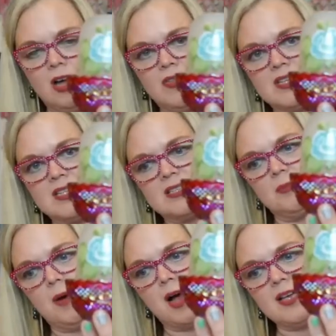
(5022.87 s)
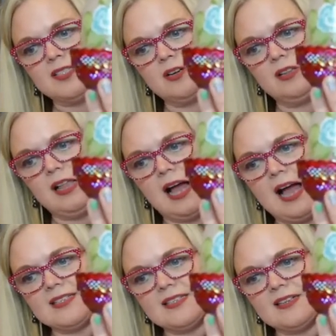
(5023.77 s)
this little Mosser
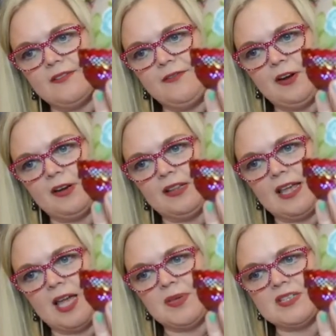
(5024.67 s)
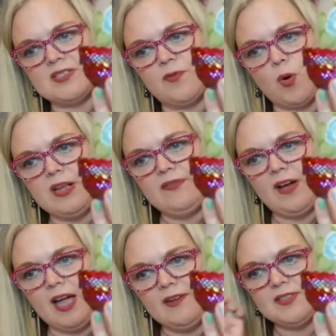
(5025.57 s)
glass fairy lamp is
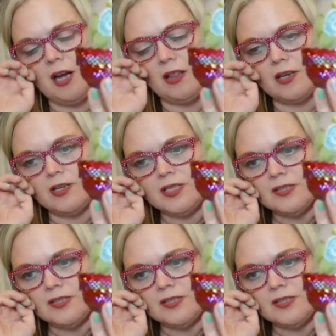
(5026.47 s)
$45.